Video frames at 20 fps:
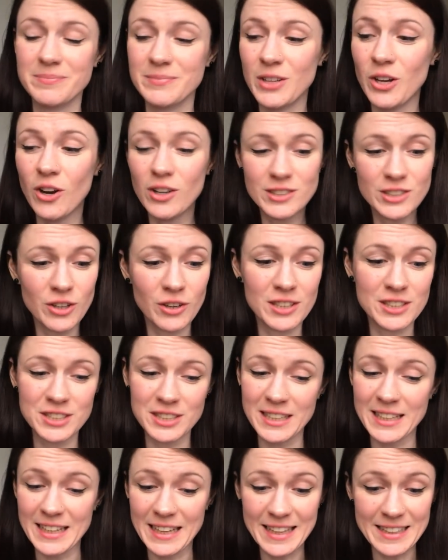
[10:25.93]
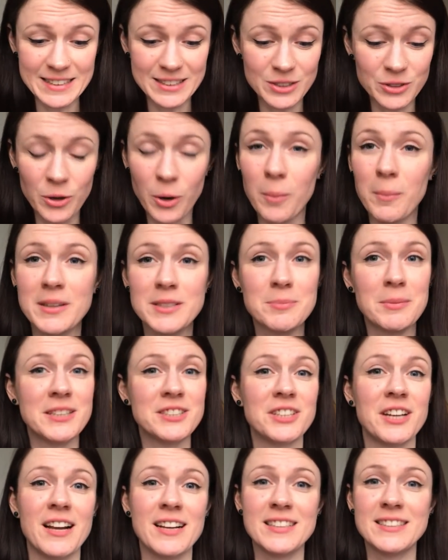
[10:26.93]
Cardiology is not my
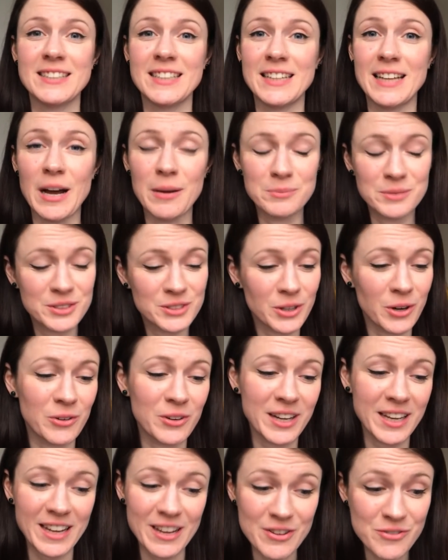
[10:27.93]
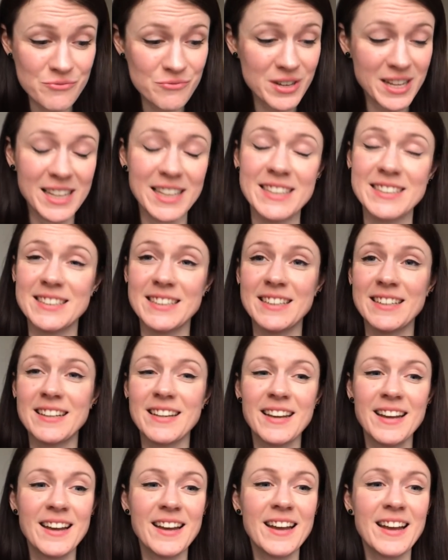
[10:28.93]
speciality. I'm sorry, it really isn't.
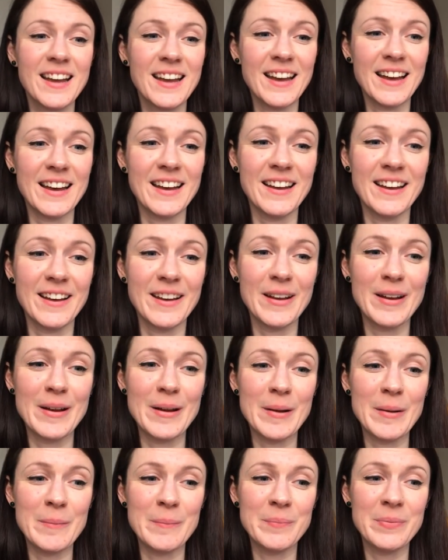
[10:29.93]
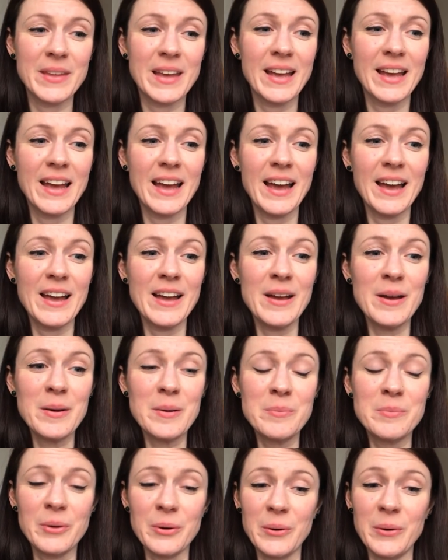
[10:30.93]
Um,
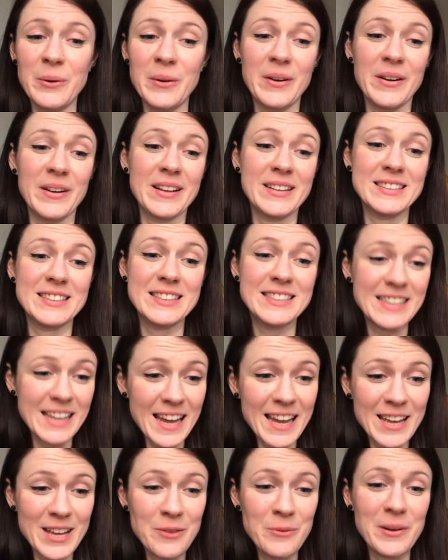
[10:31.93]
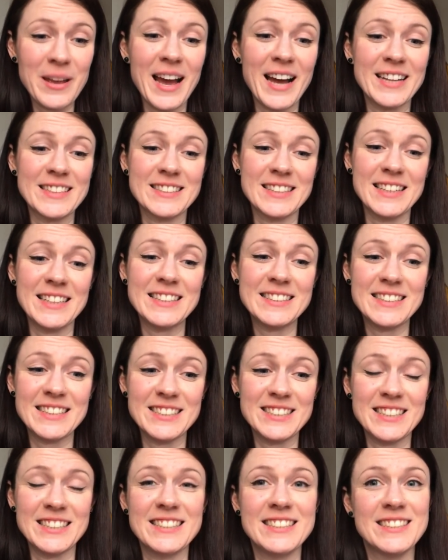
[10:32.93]
but today we had an
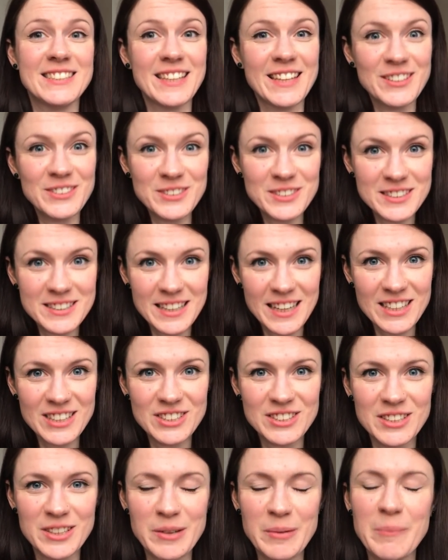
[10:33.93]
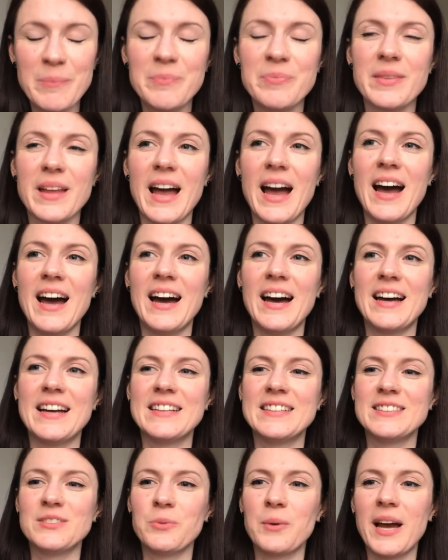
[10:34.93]
ECG skill session
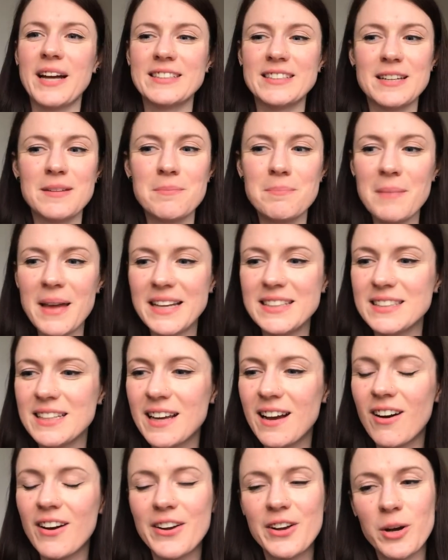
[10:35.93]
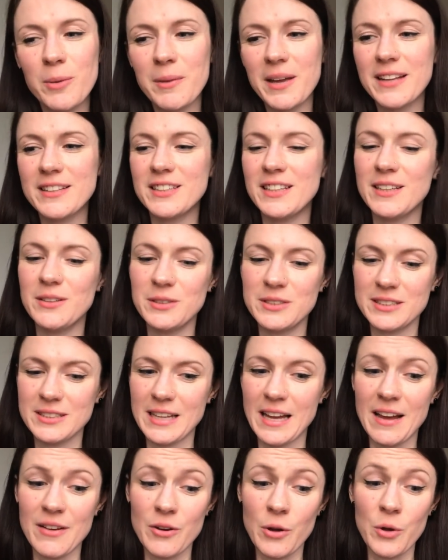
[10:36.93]
and we had an amazing guy come in who's
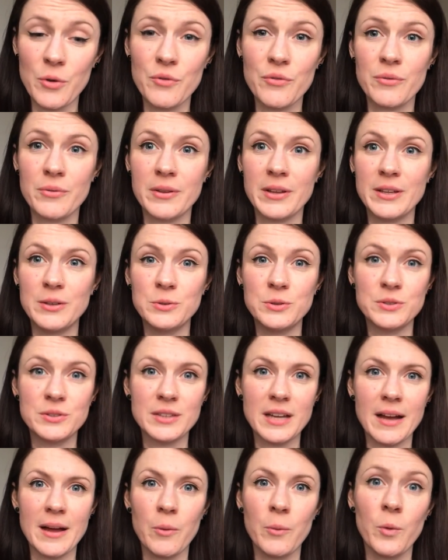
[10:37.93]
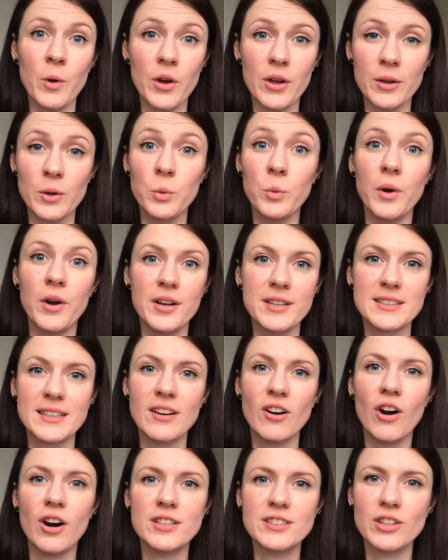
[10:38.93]
uh, who's who works in
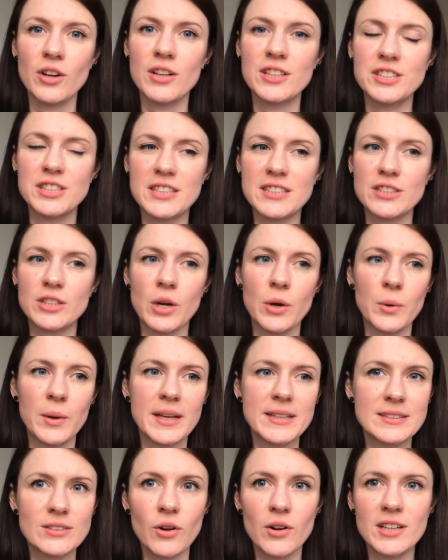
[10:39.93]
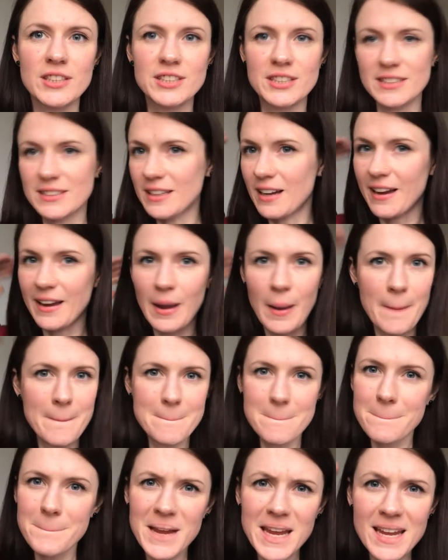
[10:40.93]
cardiology. So his knowledge is like
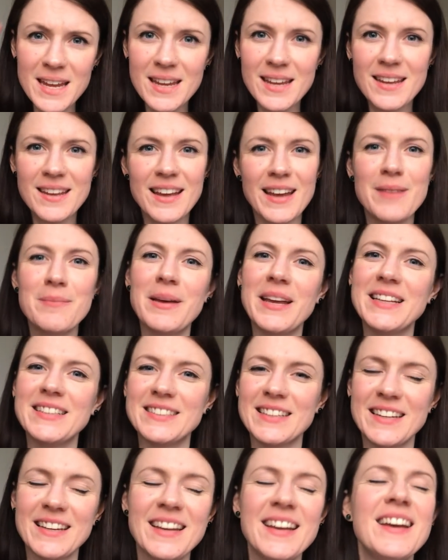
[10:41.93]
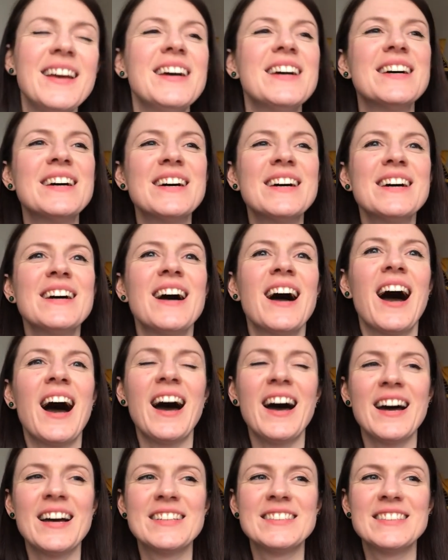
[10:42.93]
bing, amazing.
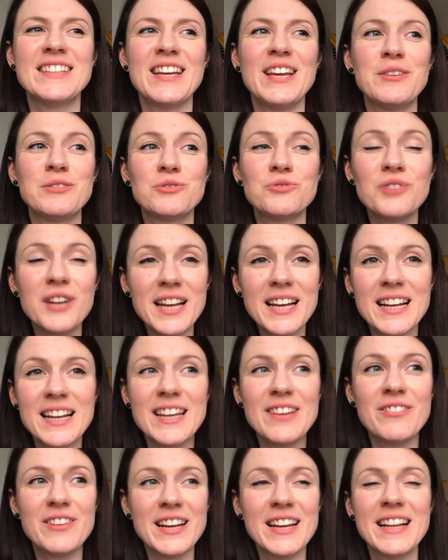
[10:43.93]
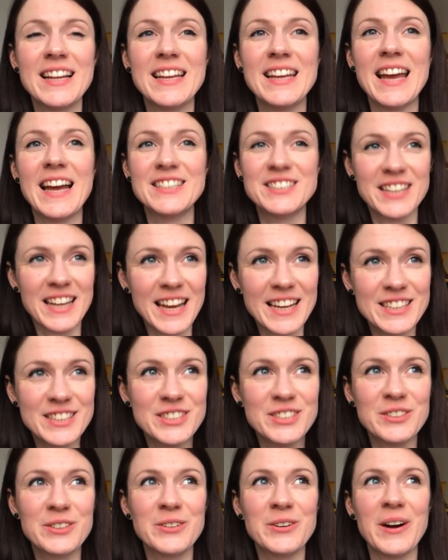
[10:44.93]
And he was really, really
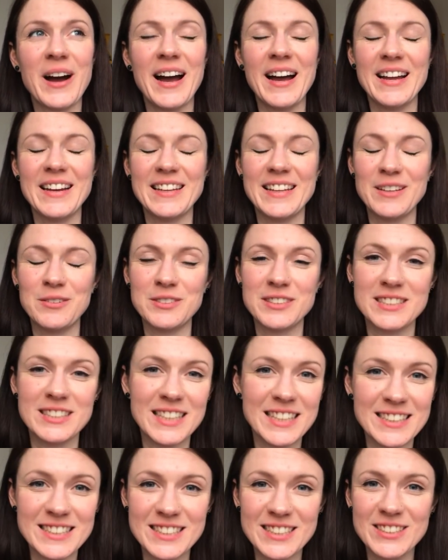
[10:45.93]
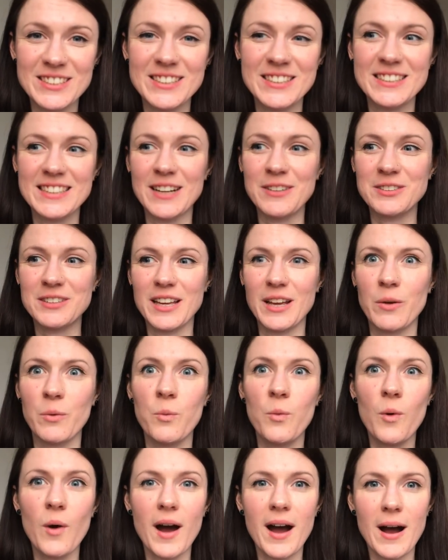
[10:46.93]
educational and he was teaching us. And I was
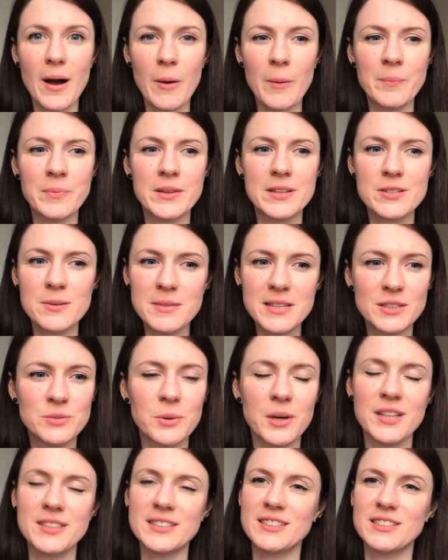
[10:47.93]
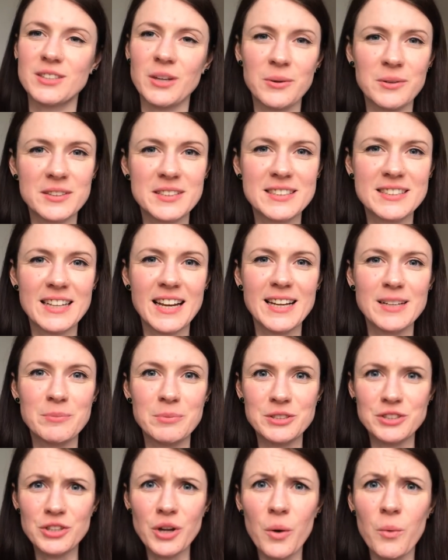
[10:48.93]
thinking, wow, some of these words I don't understand,
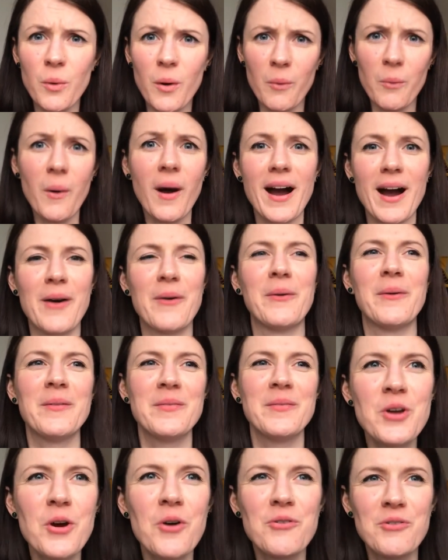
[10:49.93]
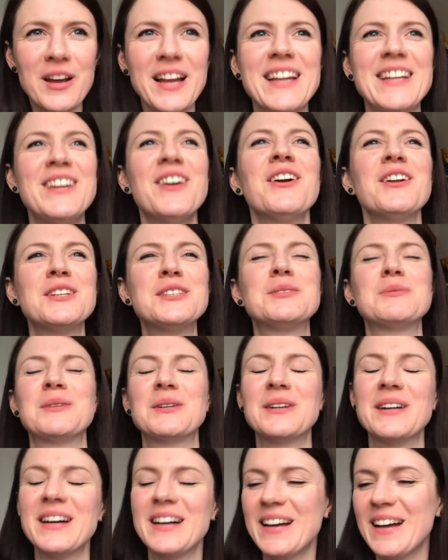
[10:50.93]
but you know what? Wow, you're really
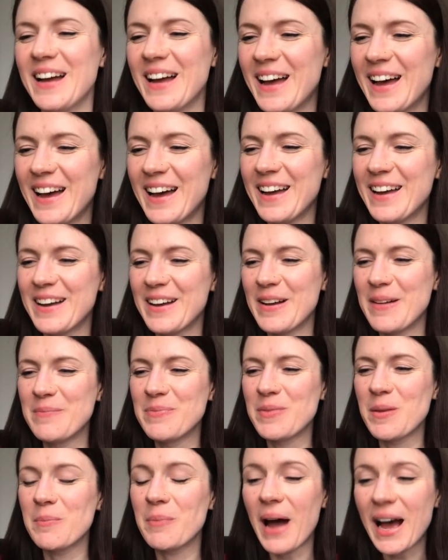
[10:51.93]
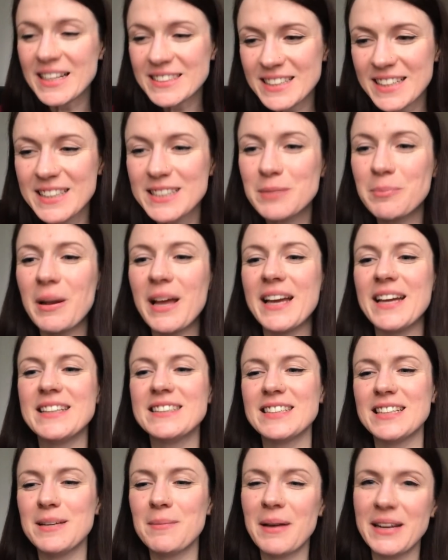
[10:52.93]
knowledgeable. Um, but as he explained
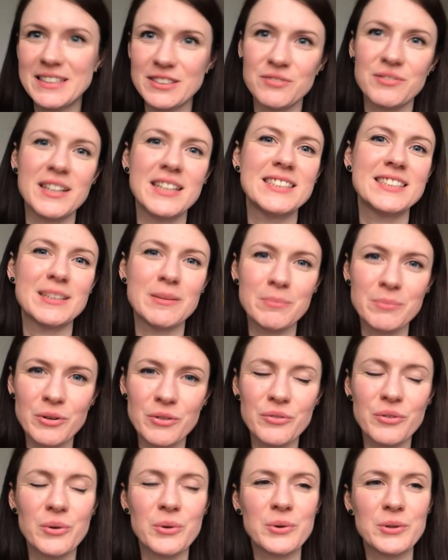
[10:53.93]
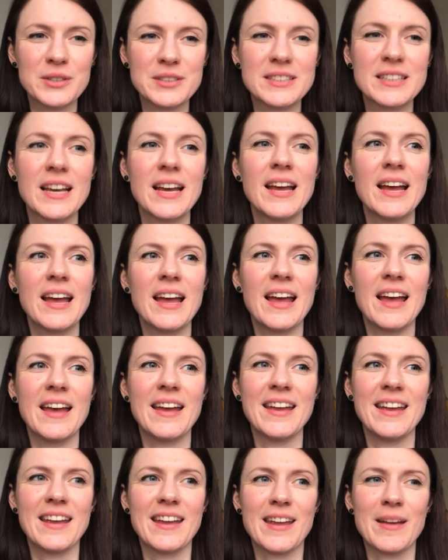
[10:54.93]
and he made it really simple for us,
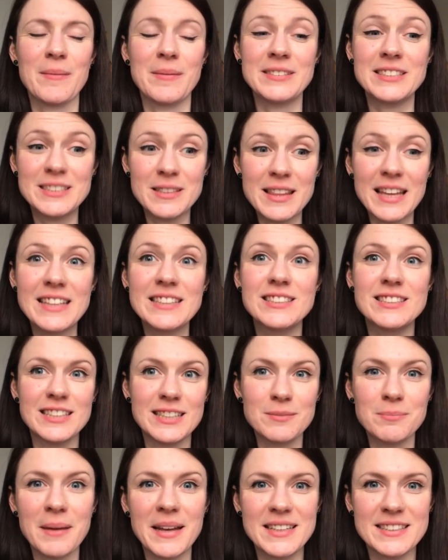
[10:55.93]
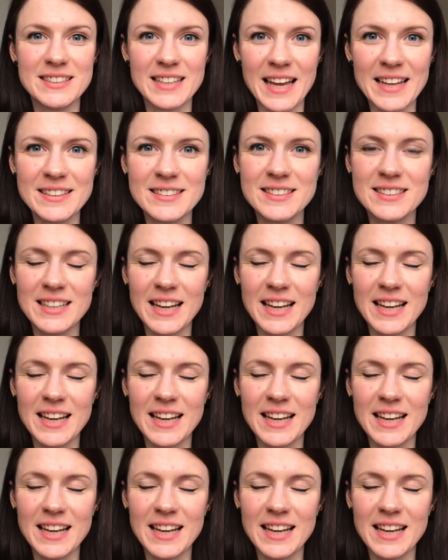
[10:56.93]
uh, things did make sense.